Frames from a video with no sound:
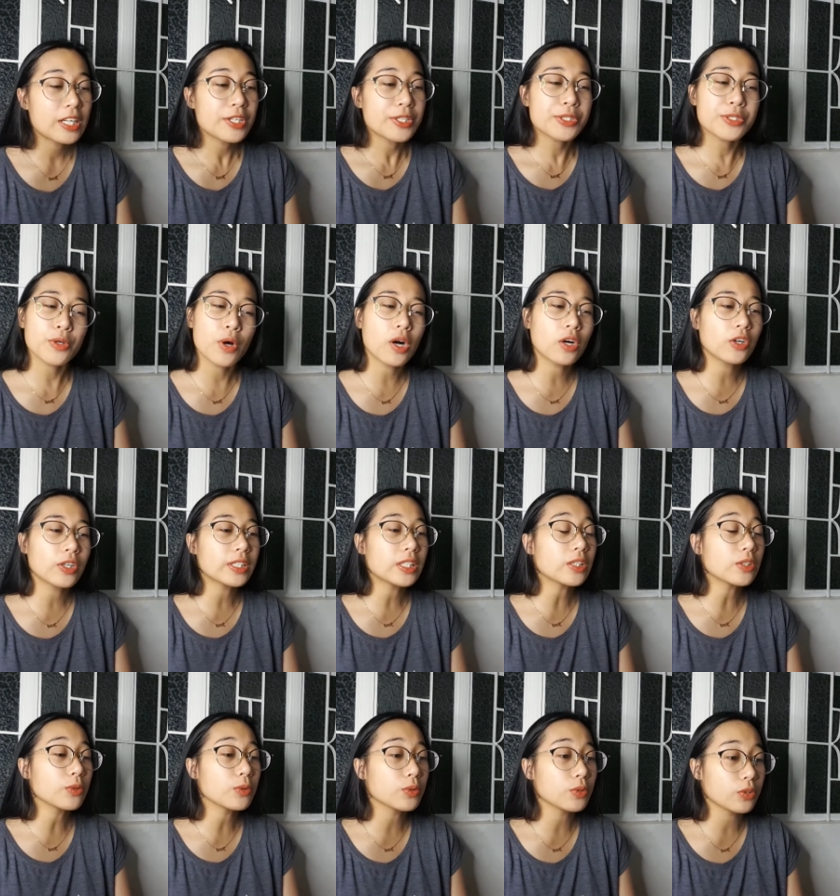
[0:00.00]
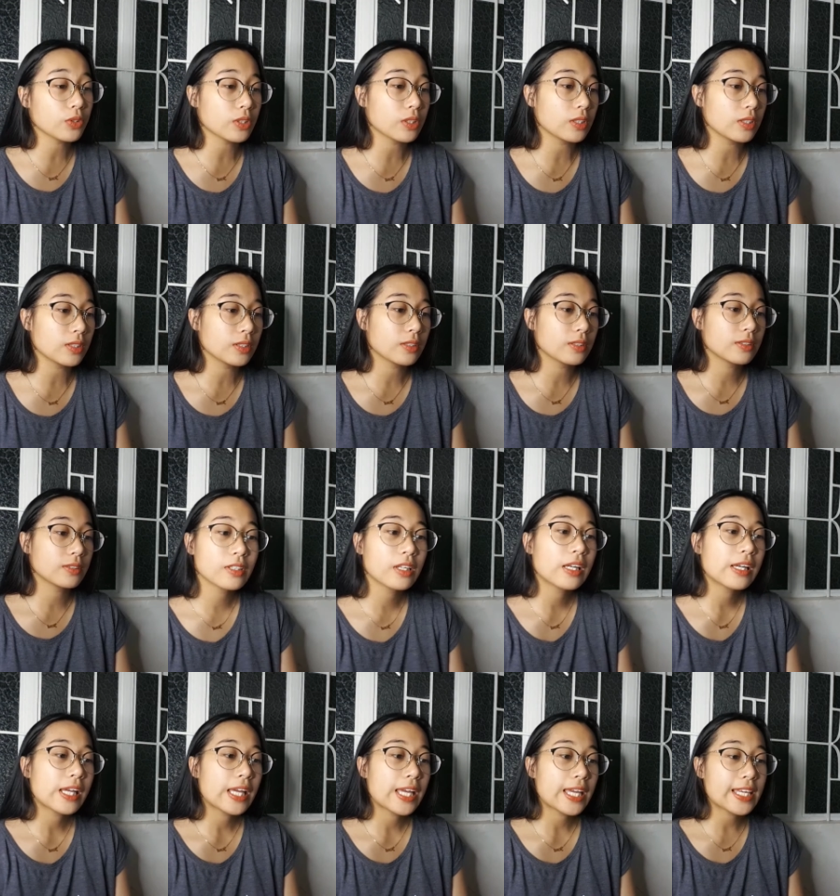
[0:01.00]
So according to Google,
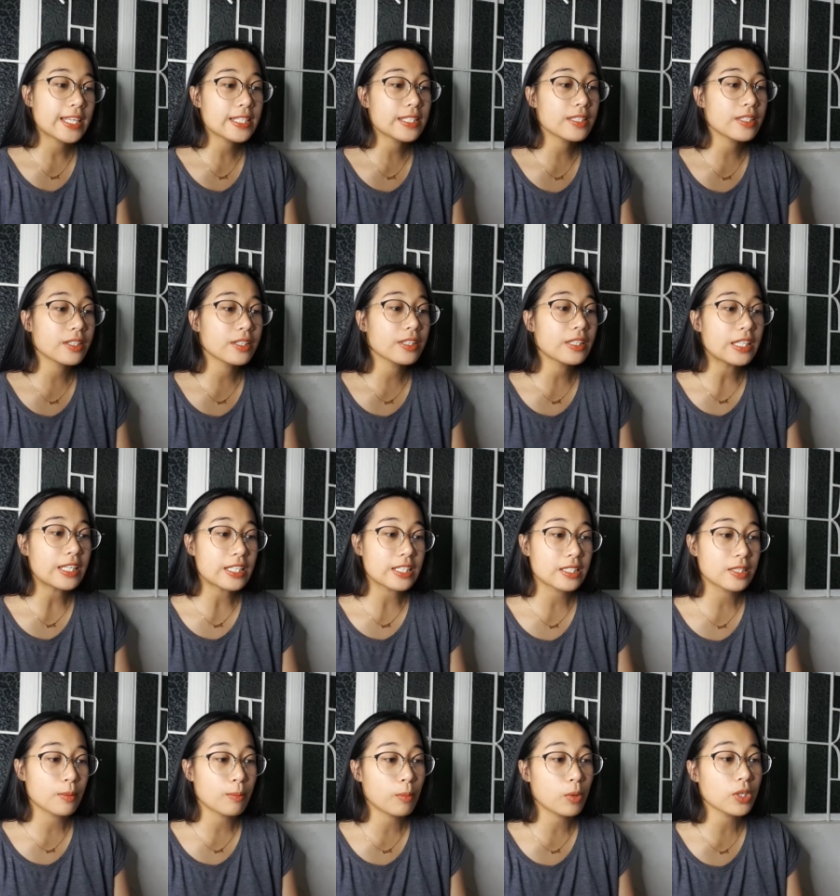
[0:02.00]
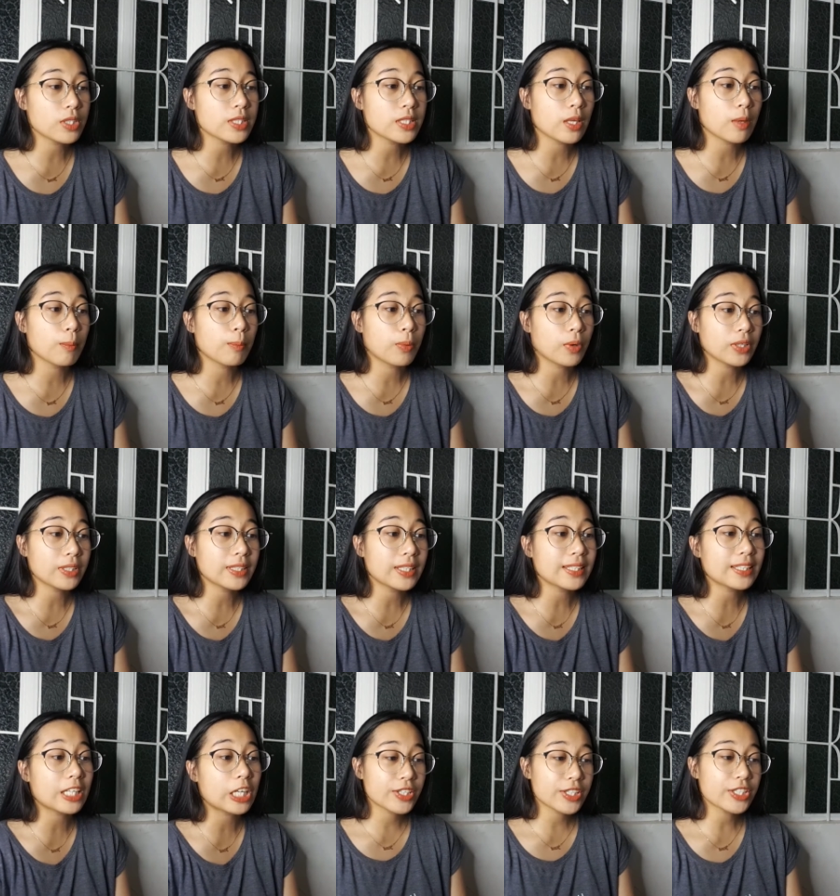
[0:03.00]
Easter is the most
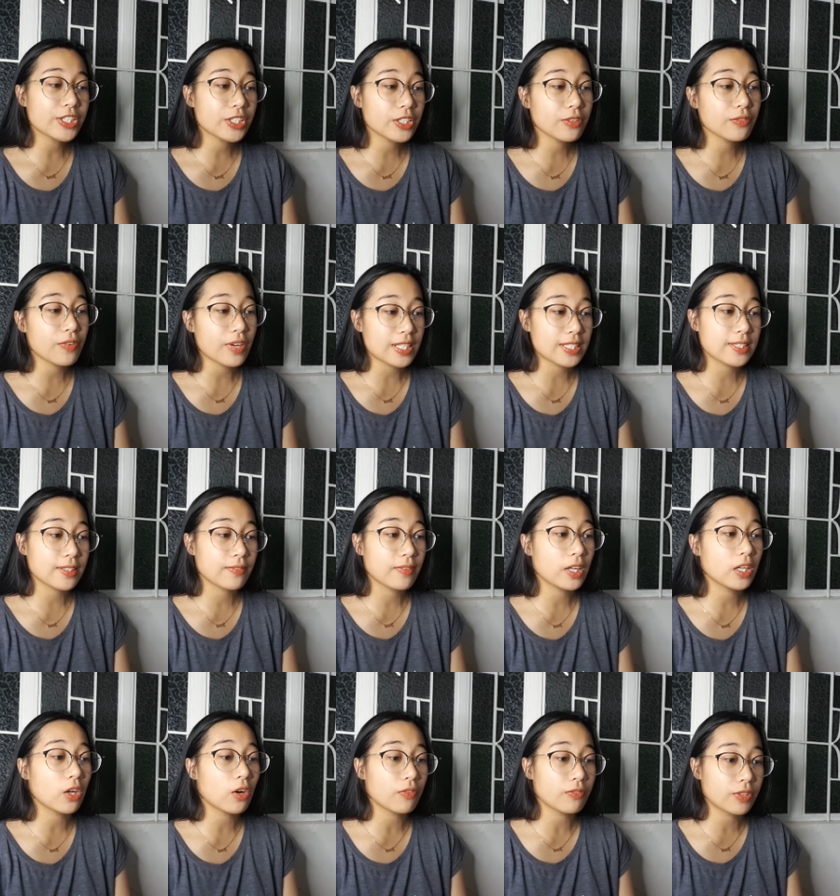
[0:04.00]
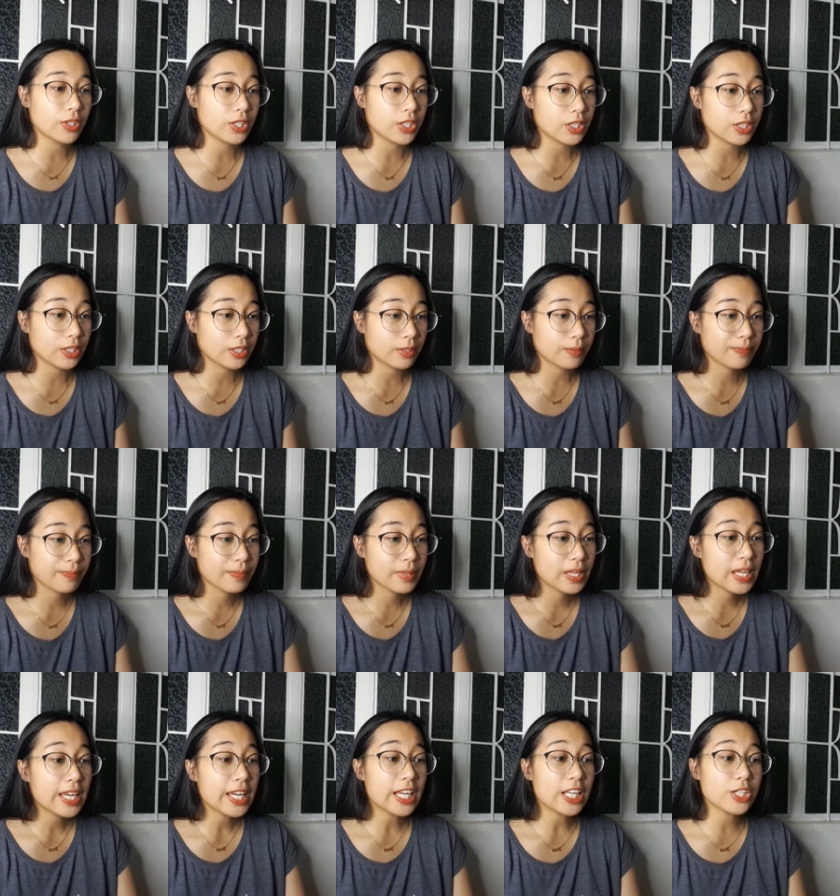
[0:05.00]
important Christian festival of the year.
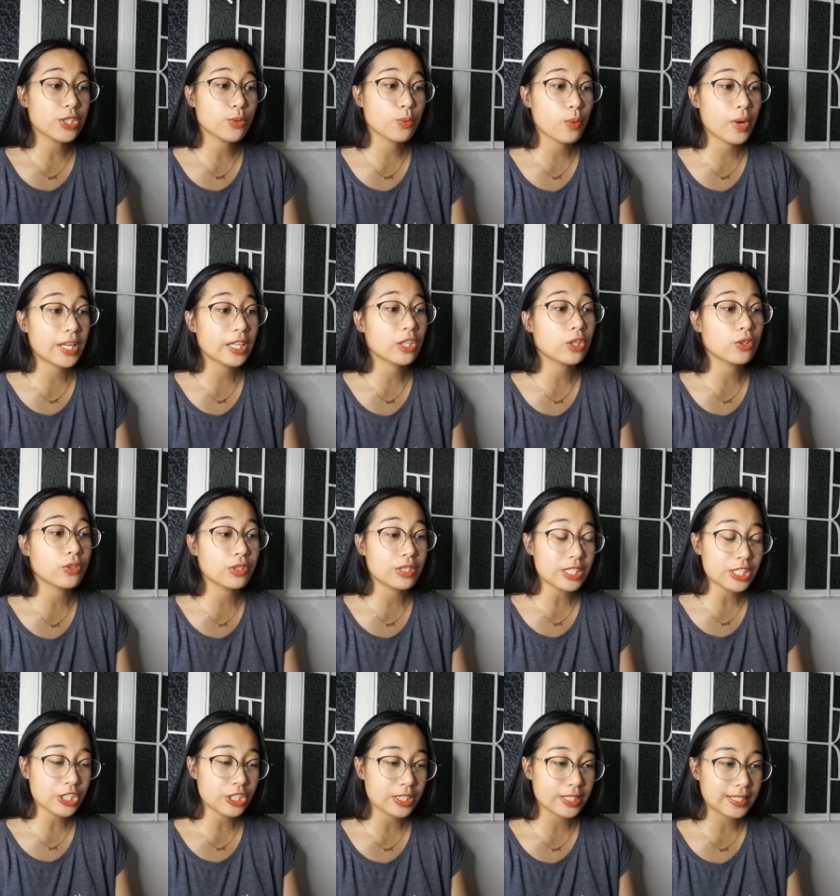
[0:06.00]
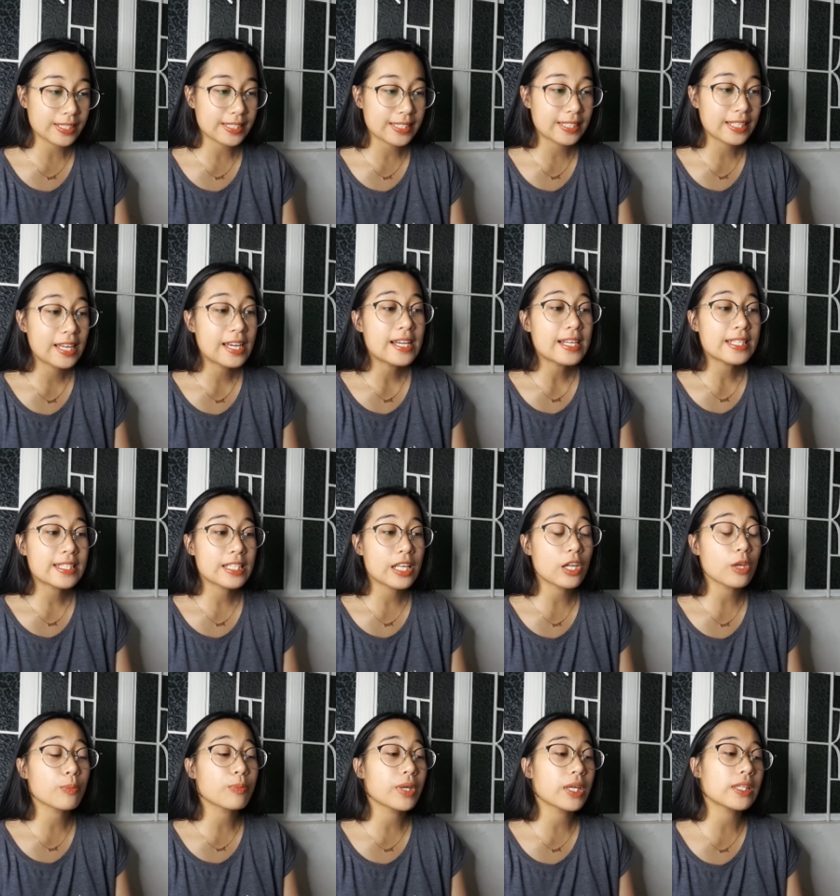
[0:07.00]
It's when Christians
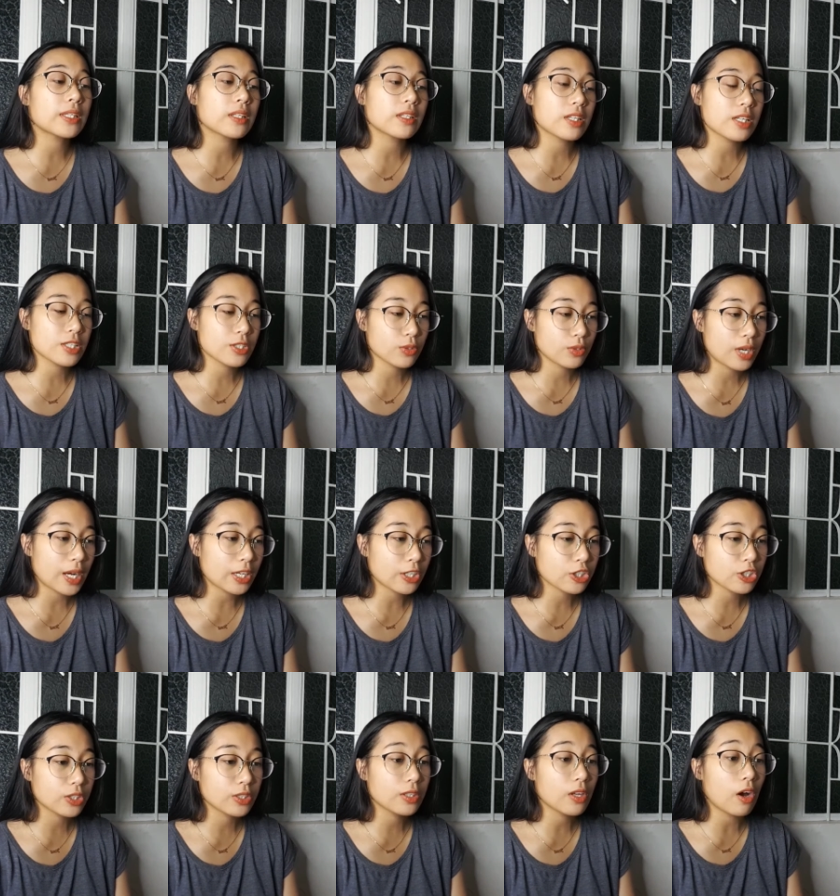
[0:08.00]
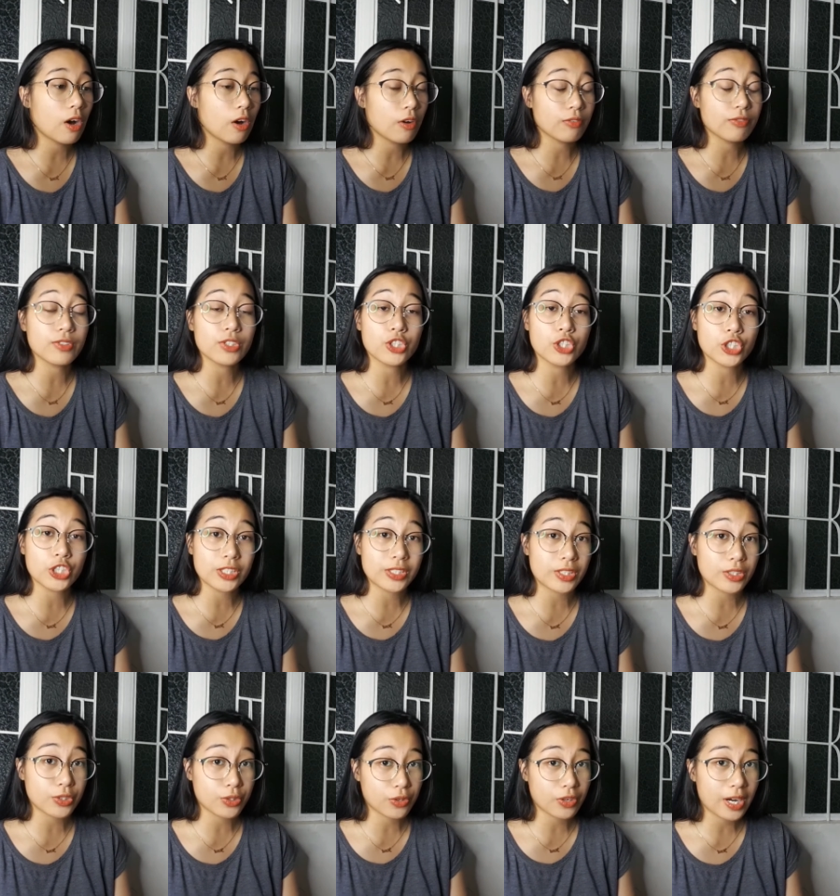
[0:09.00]
celebrate the resurrection of
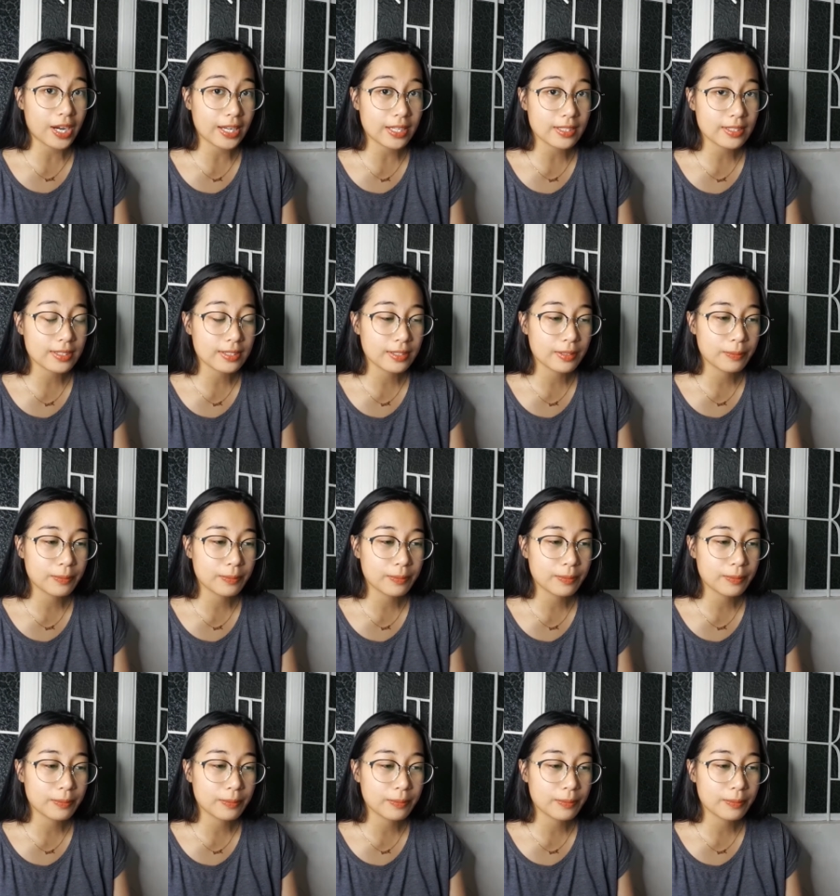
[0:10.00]
Jesus Christ.